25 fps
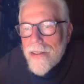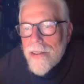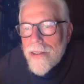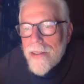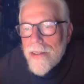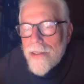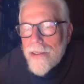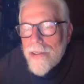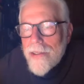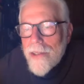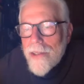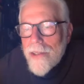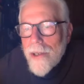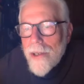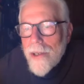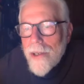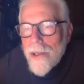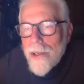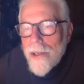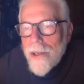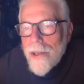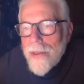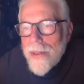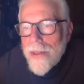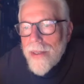
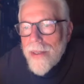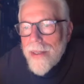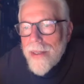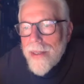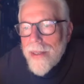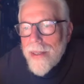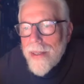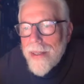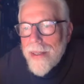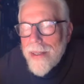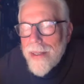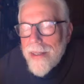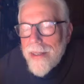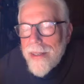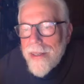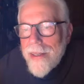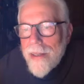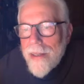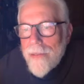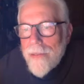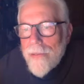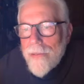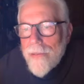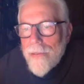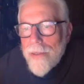so
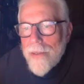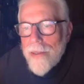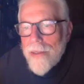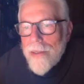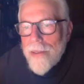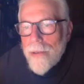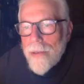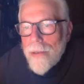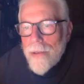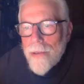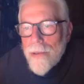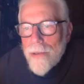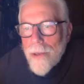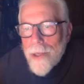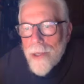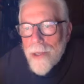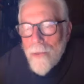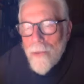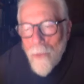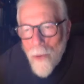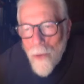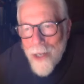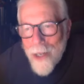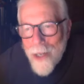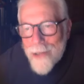there was only
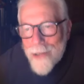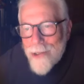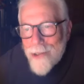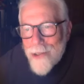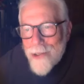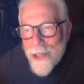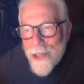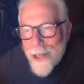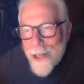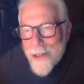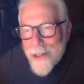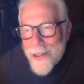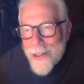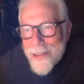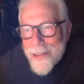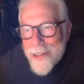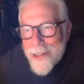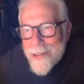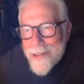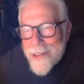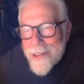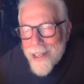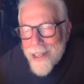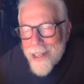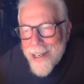one star in the
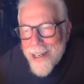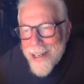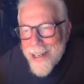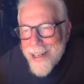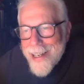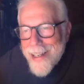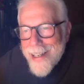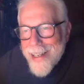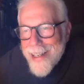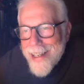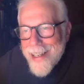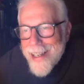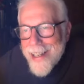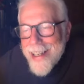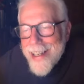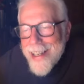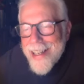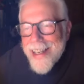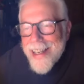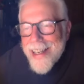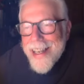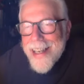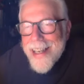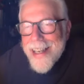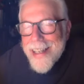sky,
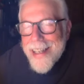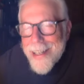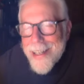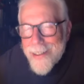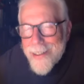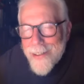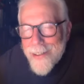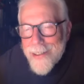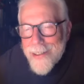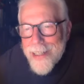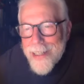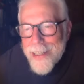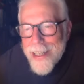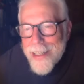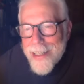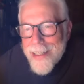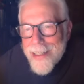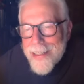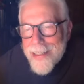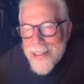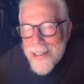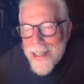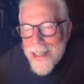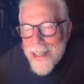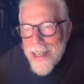and I looked at
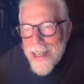it,